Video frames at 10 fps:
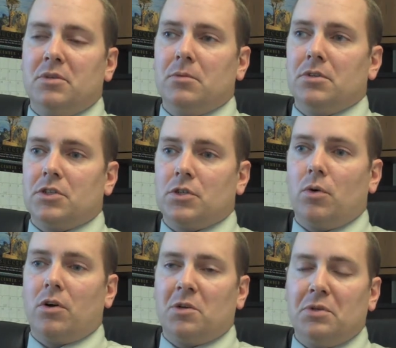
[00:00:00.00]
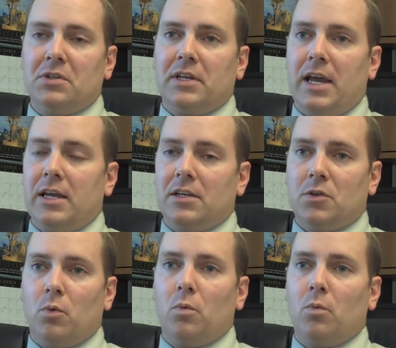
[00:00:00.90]
be able to show our community, hey,
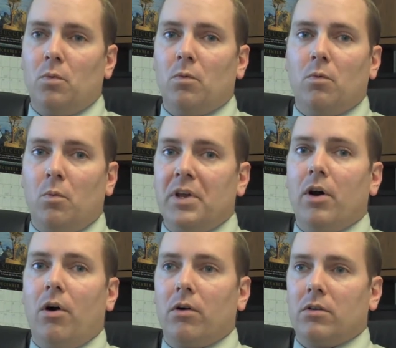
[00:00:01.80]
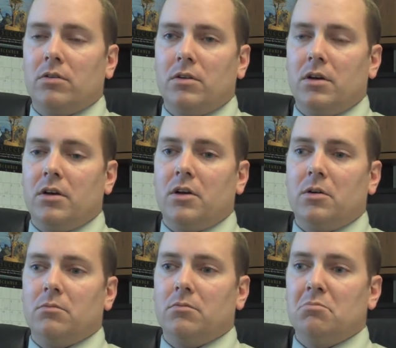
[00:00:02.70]
we are
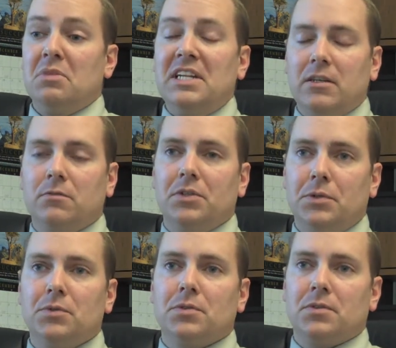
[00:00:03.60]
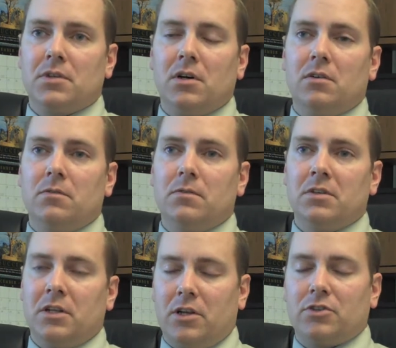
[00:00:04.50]
meaningful users of
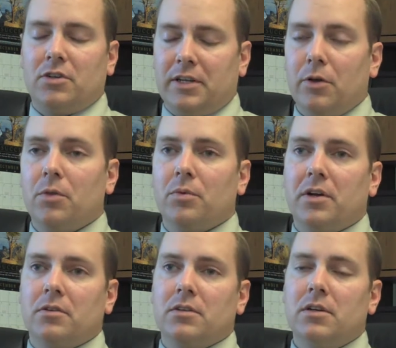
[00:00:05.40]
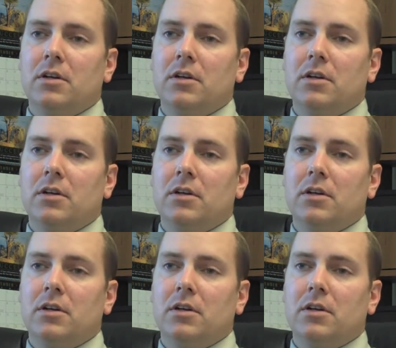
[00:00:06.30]
an electronic health record,